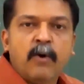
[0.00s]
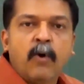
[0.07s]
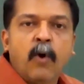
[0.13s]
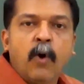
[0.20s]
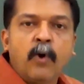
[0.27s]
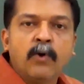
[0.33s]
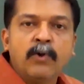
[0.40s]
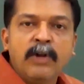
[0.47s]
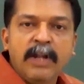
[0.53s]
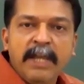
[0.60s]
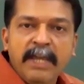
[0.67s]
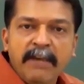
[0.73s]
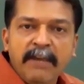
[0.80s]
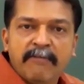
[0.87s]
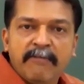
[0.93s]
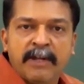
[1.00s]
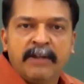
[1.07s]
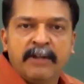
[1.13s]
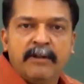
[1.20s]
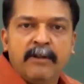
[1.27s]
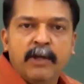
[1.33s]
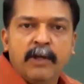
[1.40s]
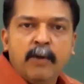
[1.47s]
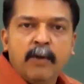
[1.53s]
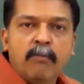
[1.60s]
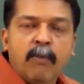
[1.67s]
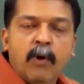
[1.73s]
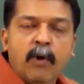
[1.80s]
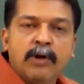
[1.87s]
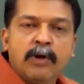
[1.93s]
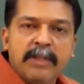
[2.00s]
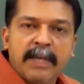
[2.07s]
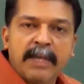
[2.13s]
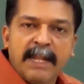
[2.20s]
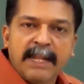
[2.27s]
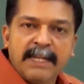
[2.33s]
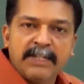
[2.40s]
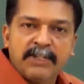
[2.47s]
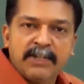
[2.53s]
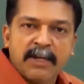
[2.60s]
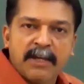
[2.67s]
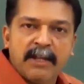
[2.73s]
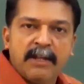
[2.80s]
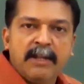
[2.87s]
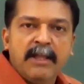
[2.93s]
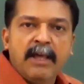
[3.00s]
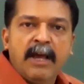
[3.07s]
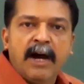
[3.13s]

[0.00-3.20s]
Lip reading: only when both LHL,